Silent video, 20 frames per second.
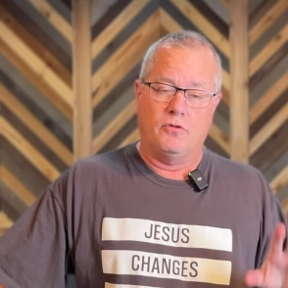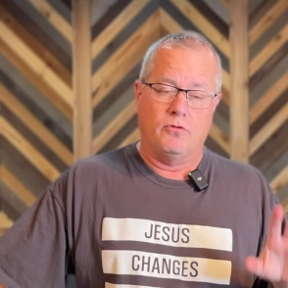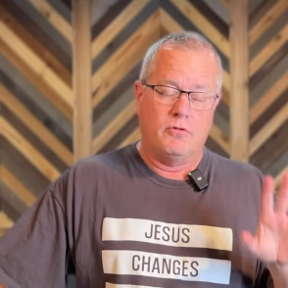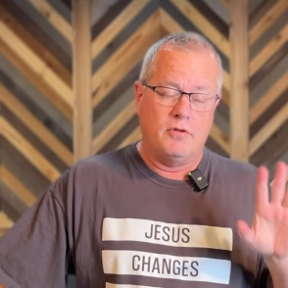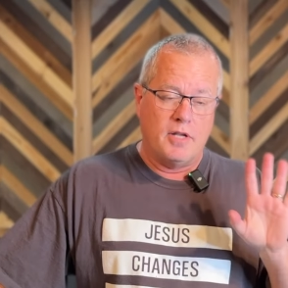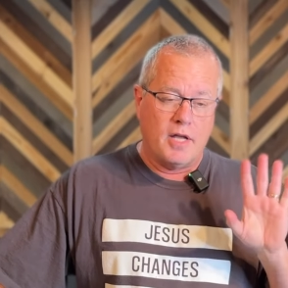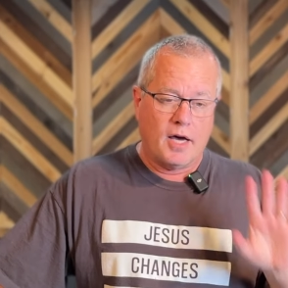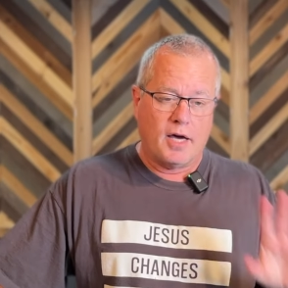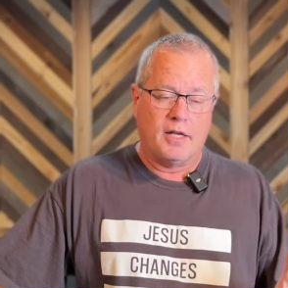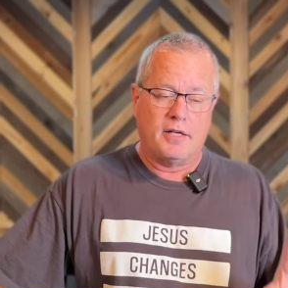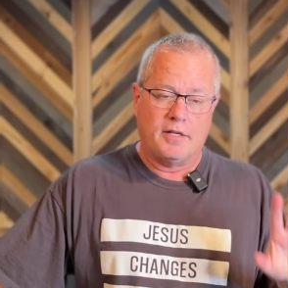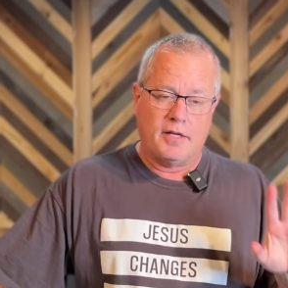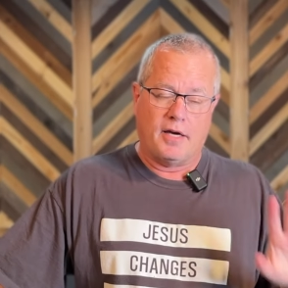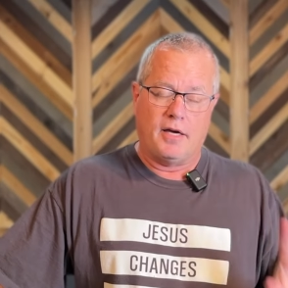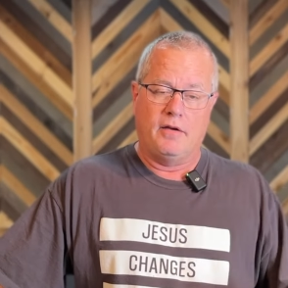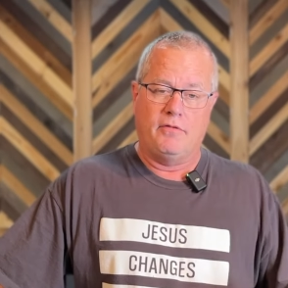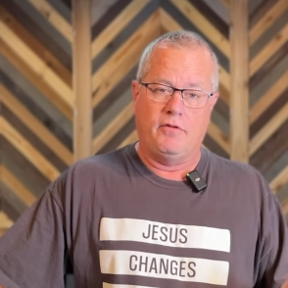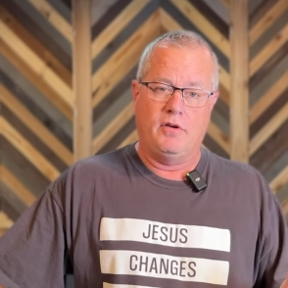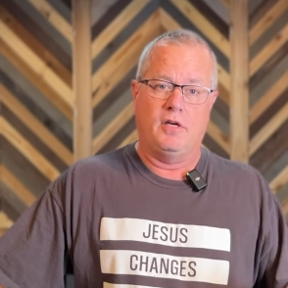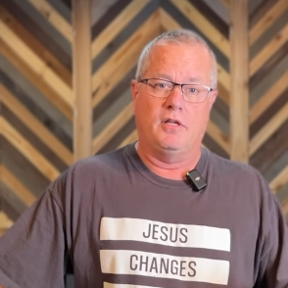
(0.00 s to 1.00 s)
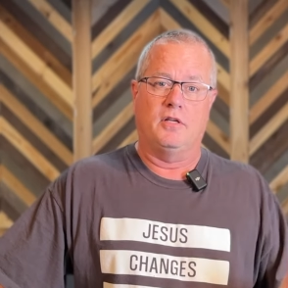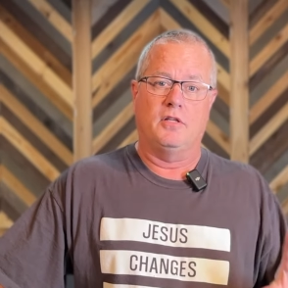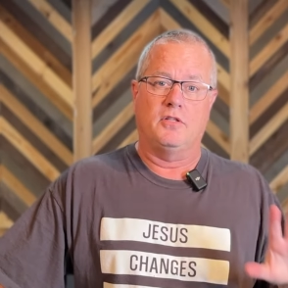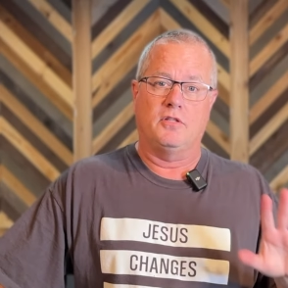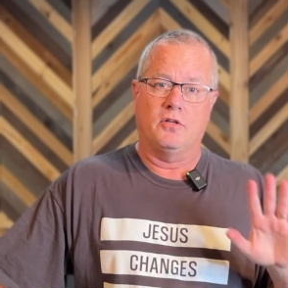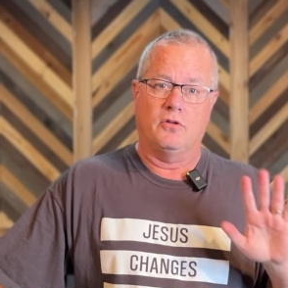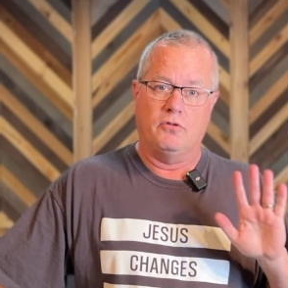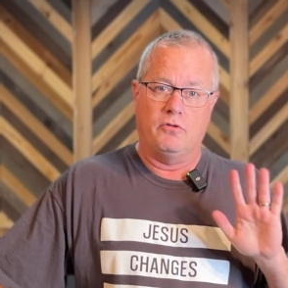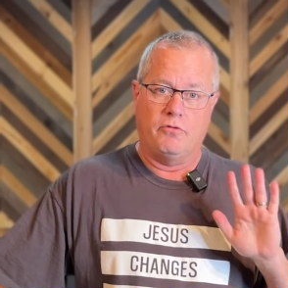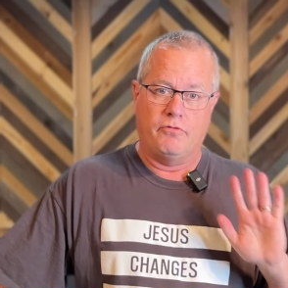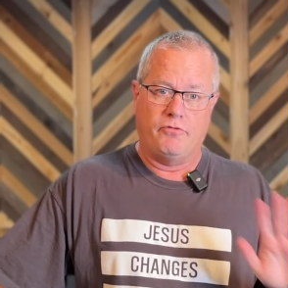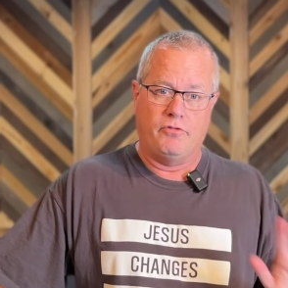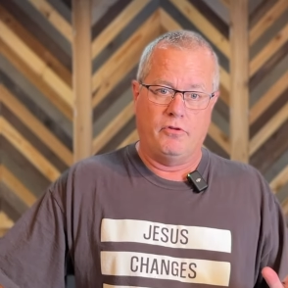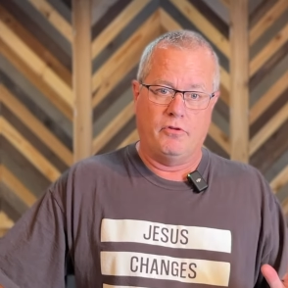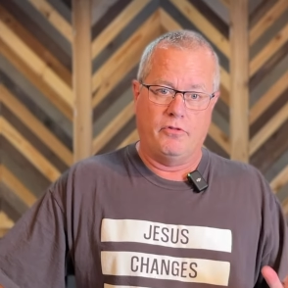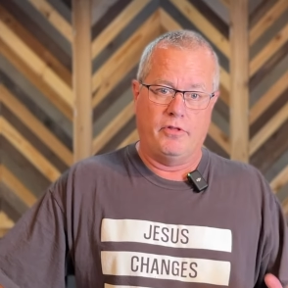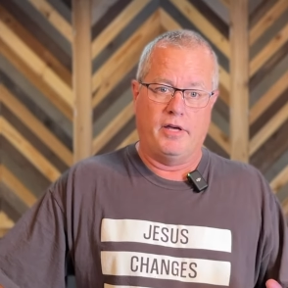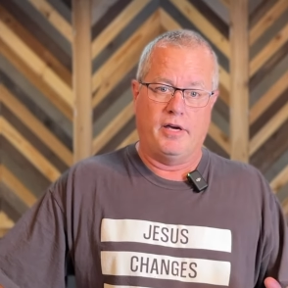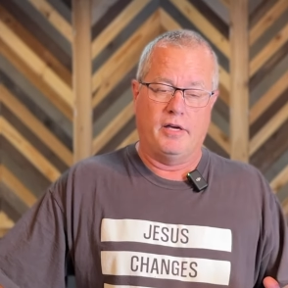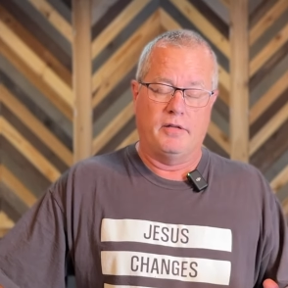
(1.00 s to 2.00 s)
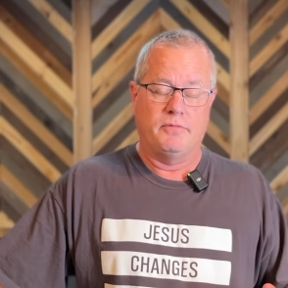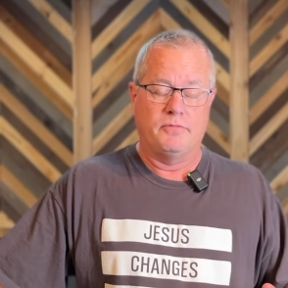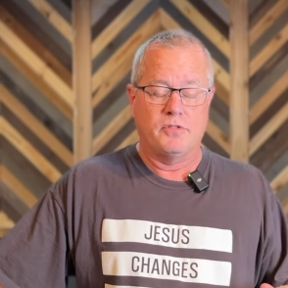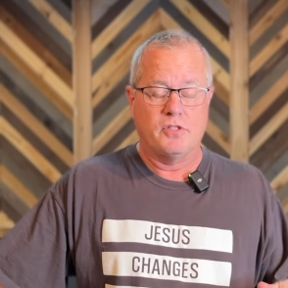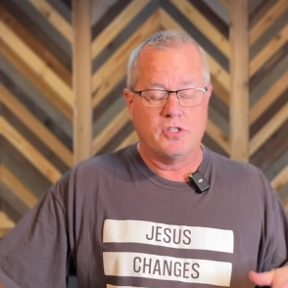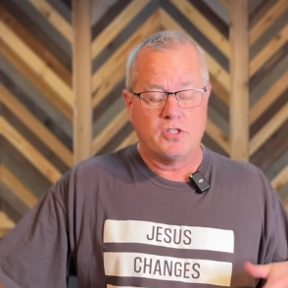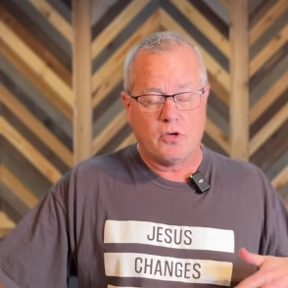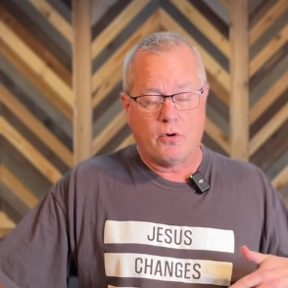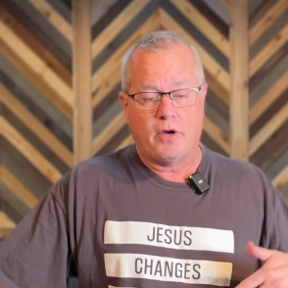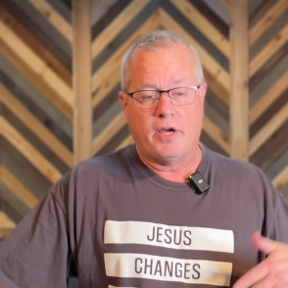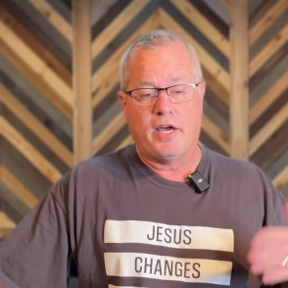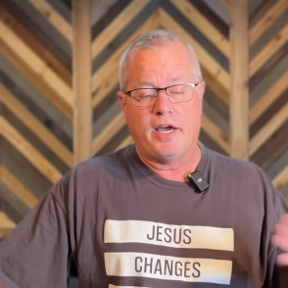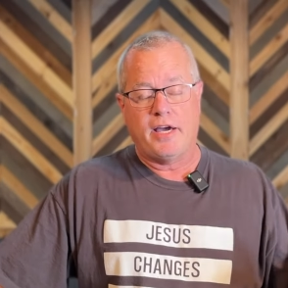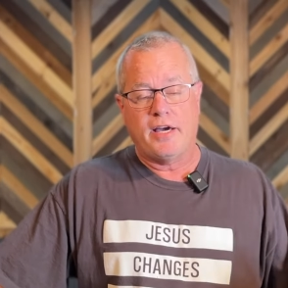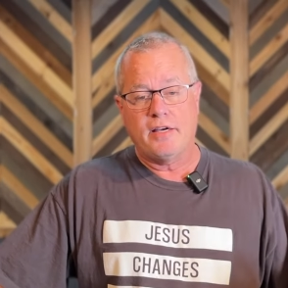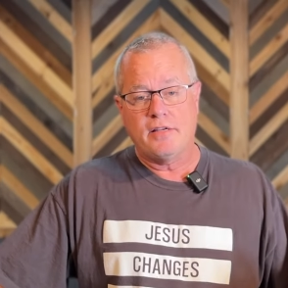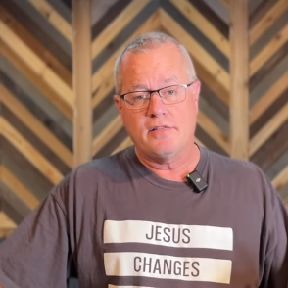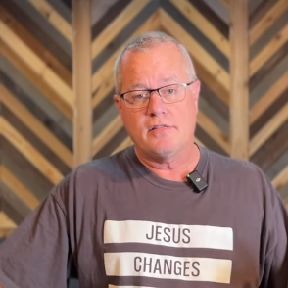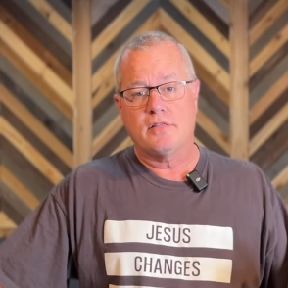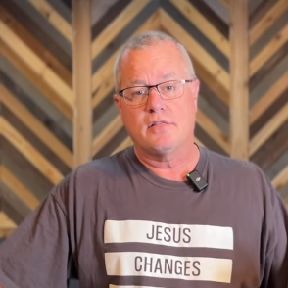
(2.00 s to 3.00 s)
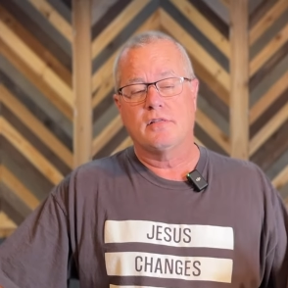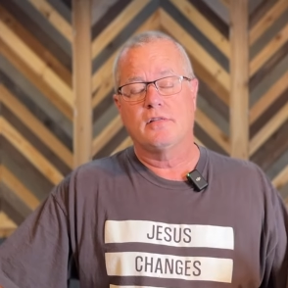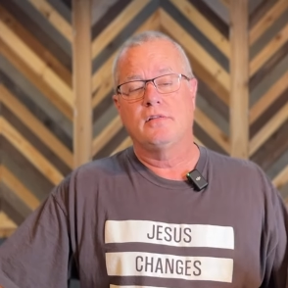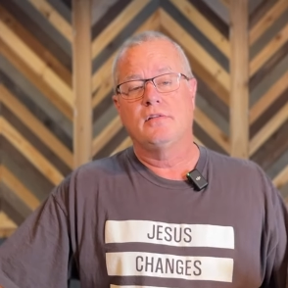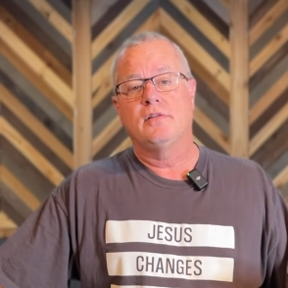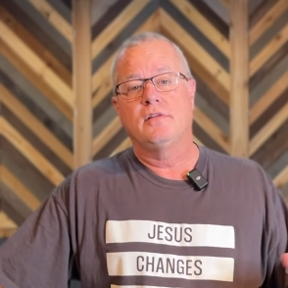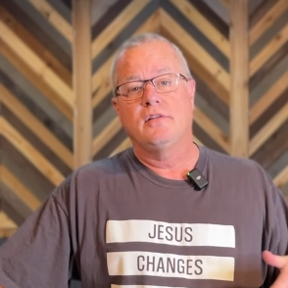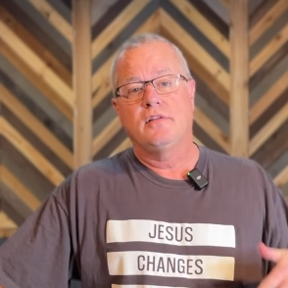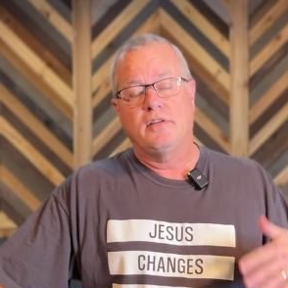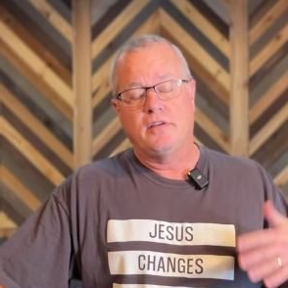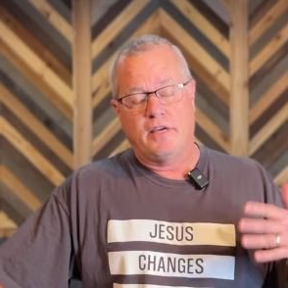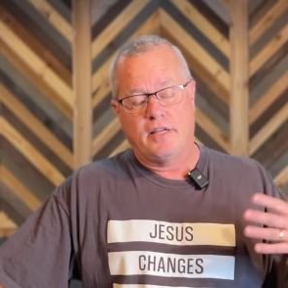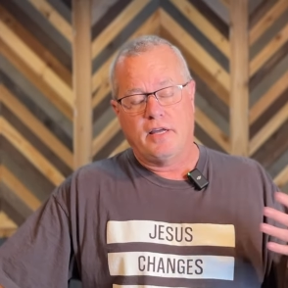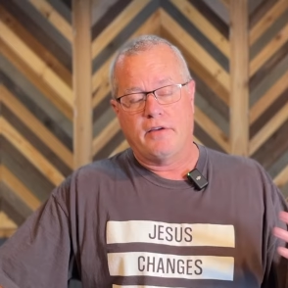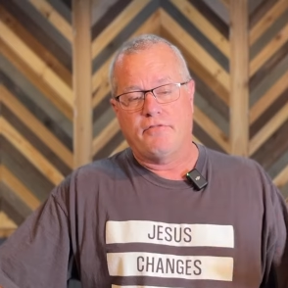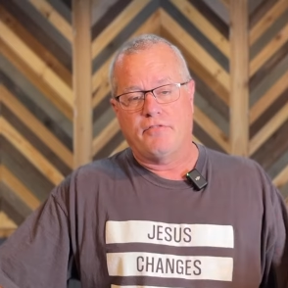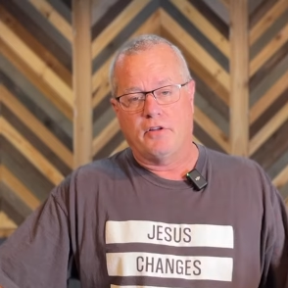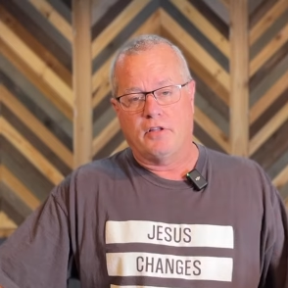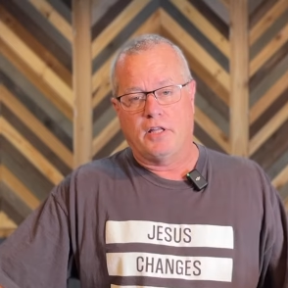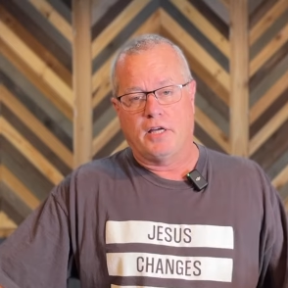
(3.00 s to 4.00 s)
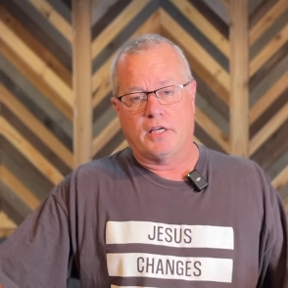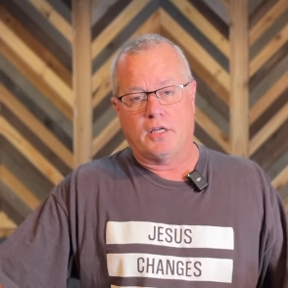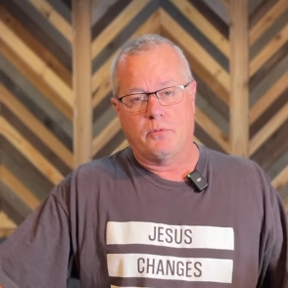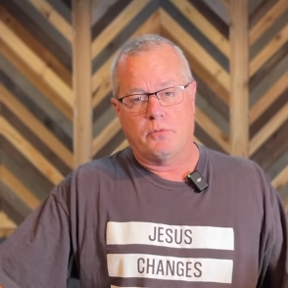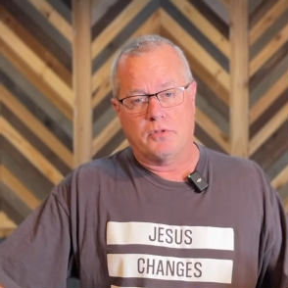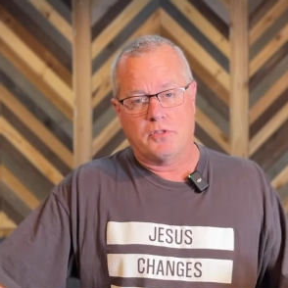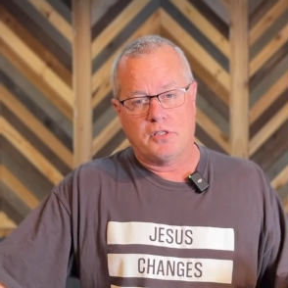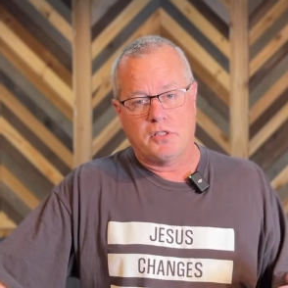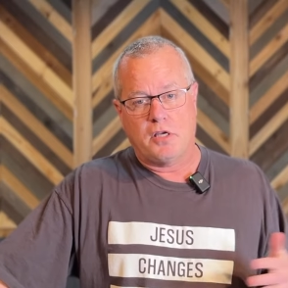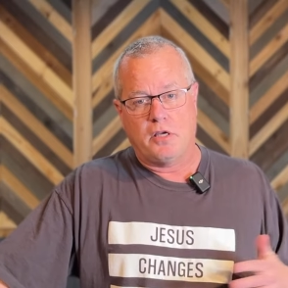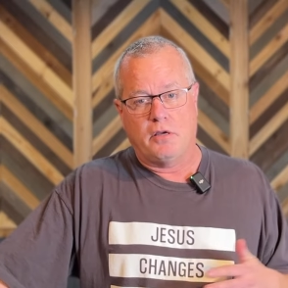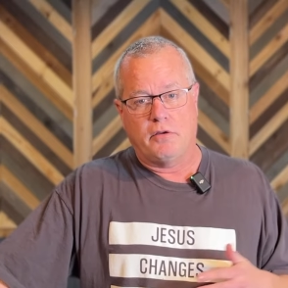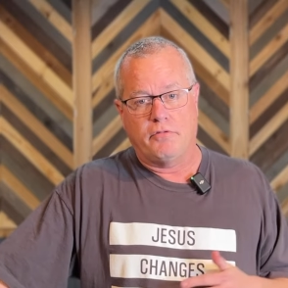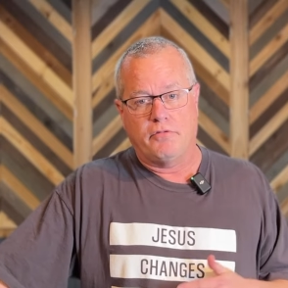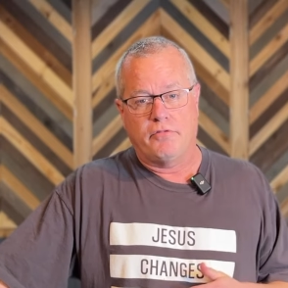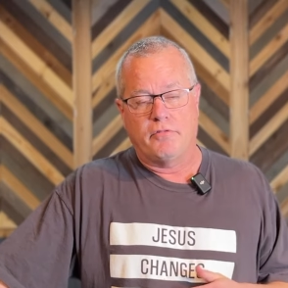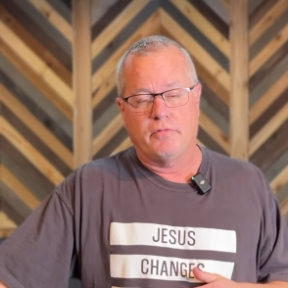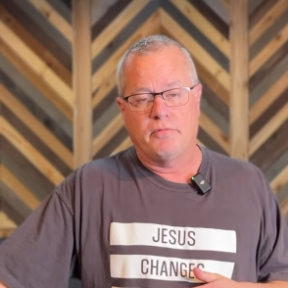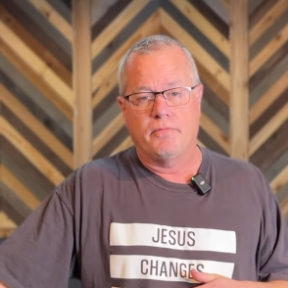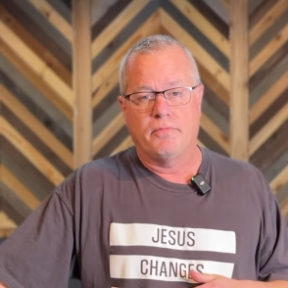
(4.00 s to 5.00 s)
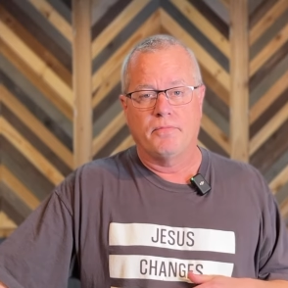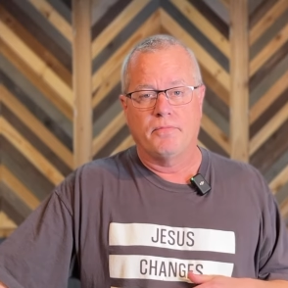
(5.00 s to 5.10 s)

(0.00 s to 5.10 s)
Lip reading: Do not dive in until you feel that. So I asked, and I felt like it was safe.